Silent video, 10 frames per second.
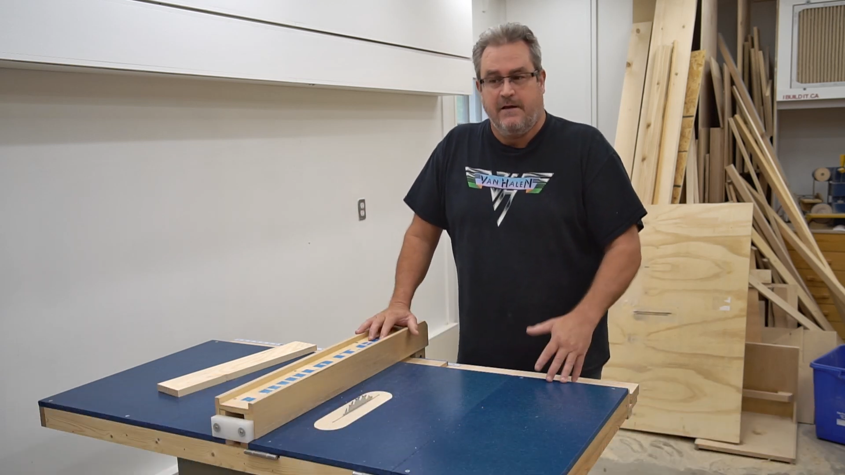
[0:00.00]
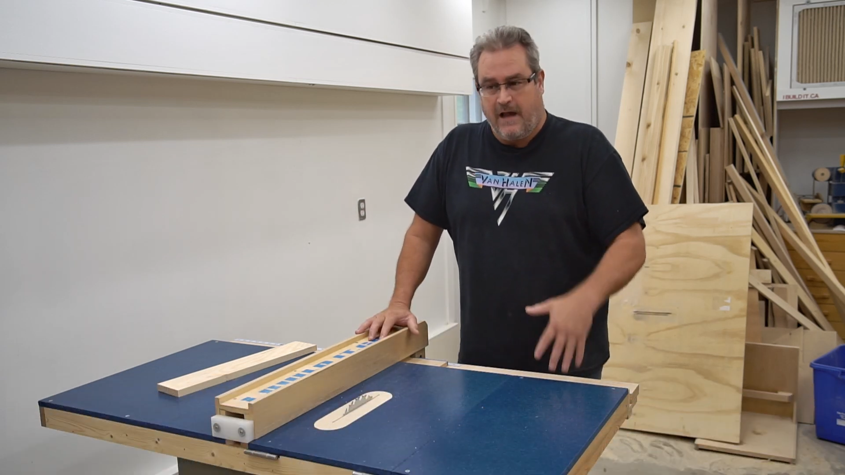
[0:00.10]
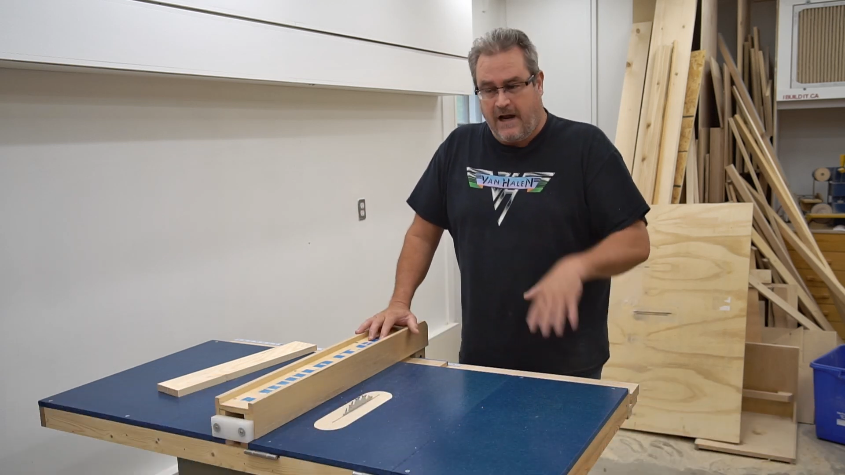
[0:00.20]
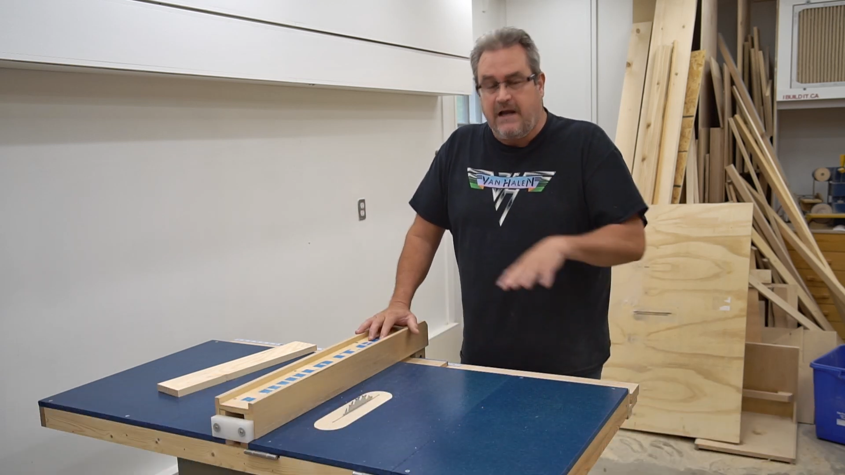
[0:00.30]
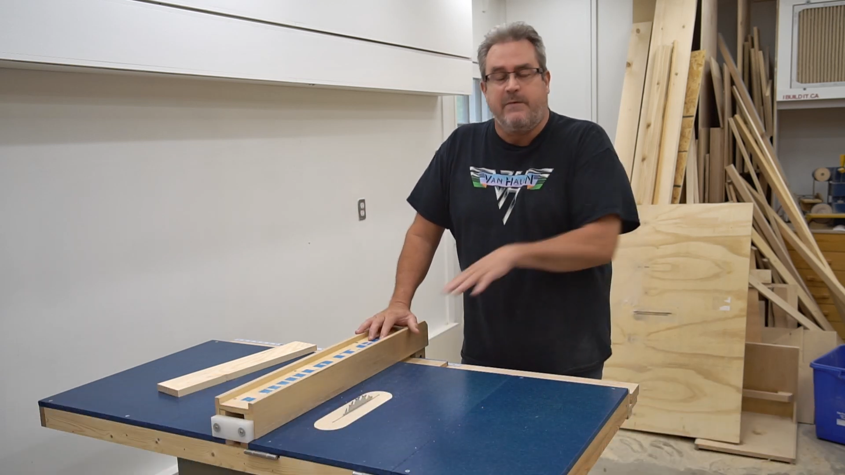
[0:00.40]

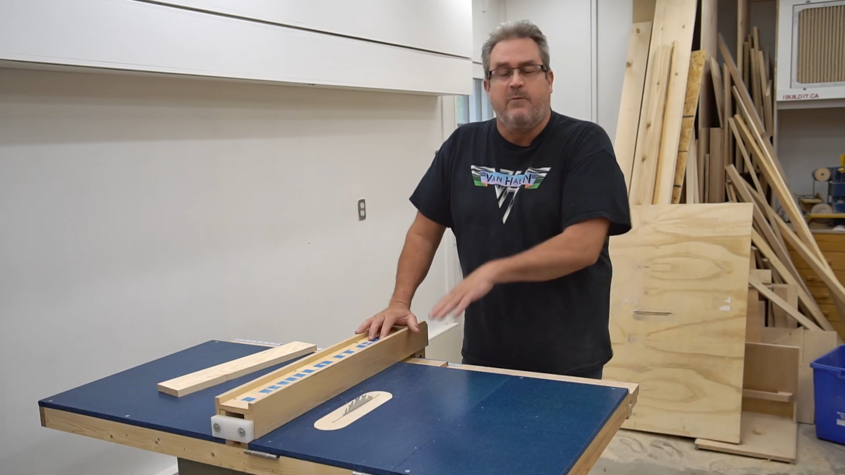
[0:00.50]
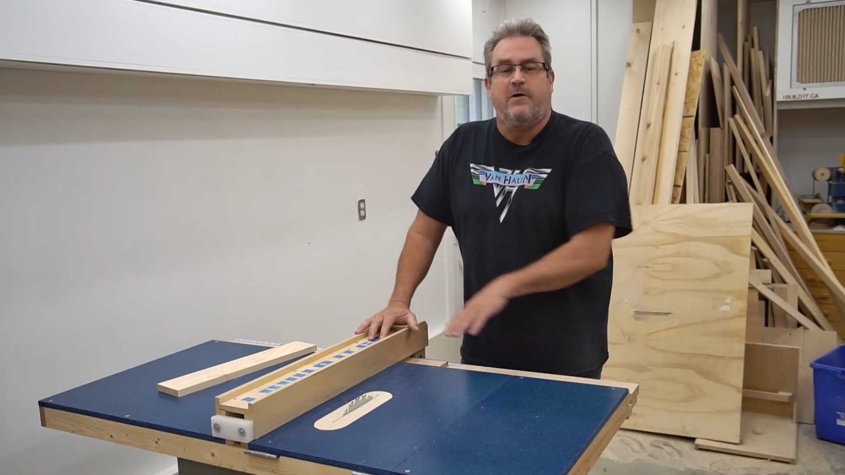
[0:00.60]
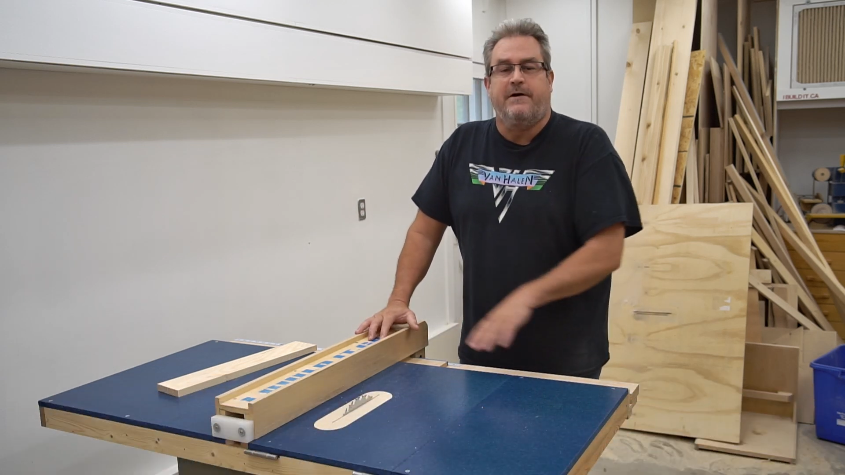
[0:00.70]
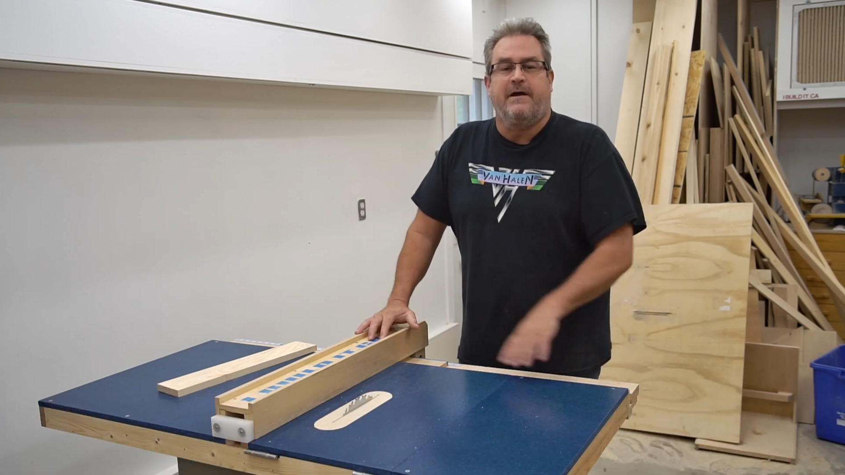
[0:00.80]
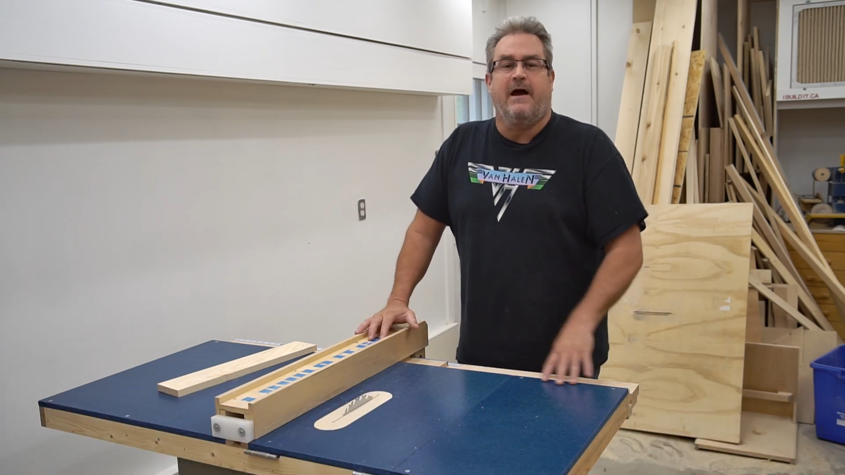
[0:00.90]
I'm going to be
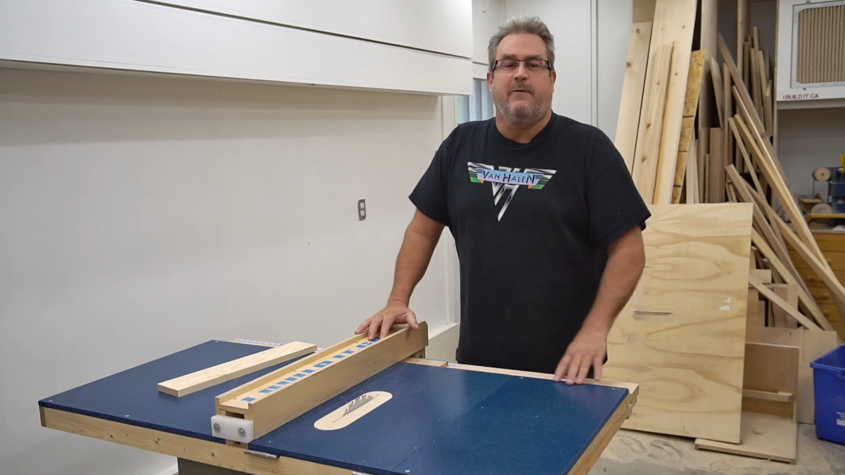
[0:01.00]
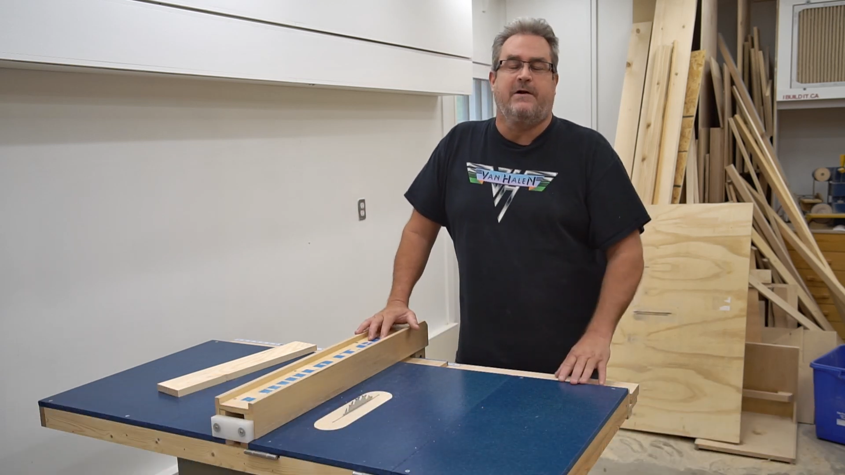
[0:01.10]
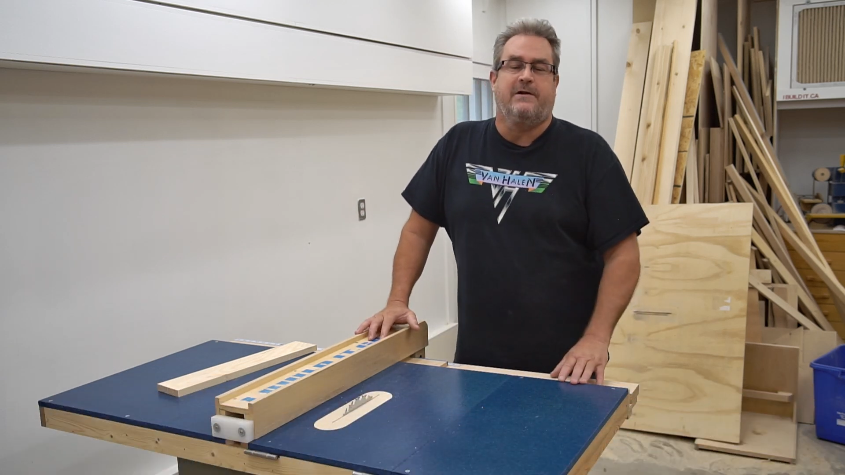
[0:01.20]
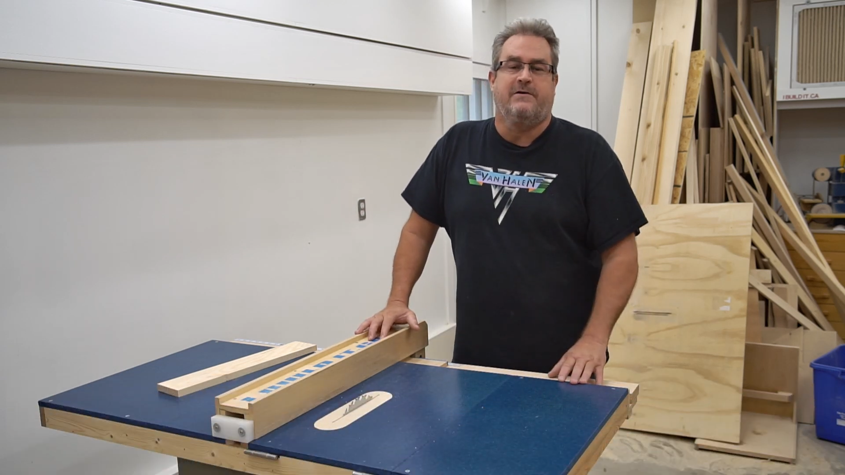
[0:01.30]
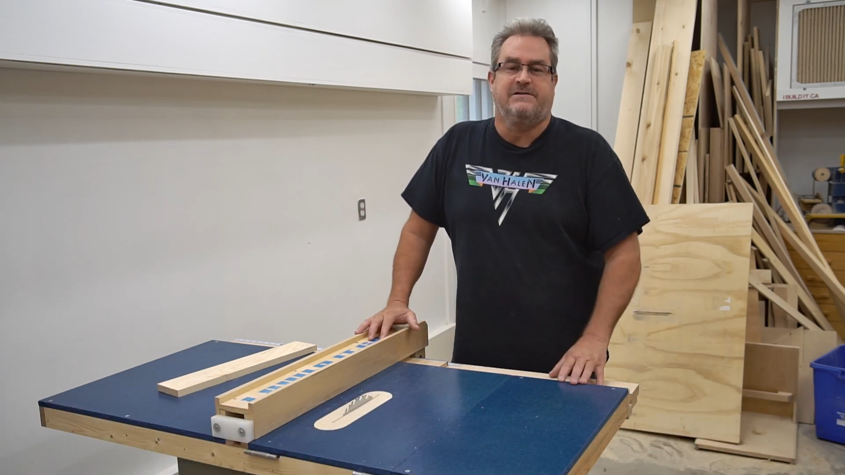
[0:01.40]
working on
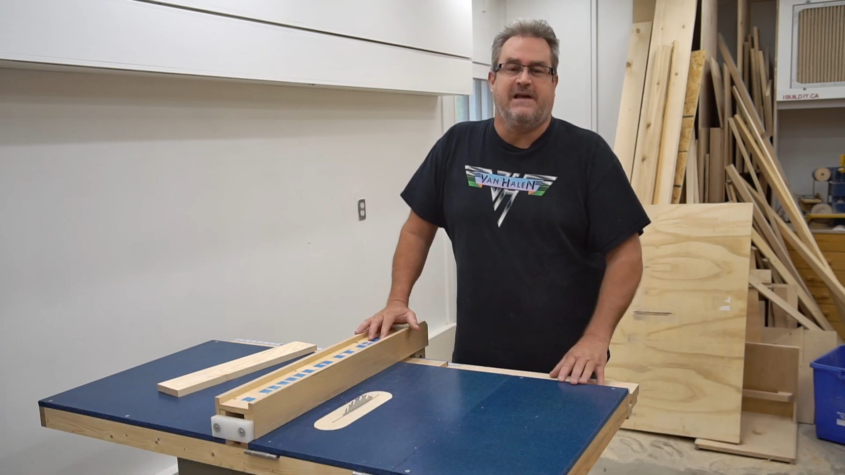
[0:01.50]
one of those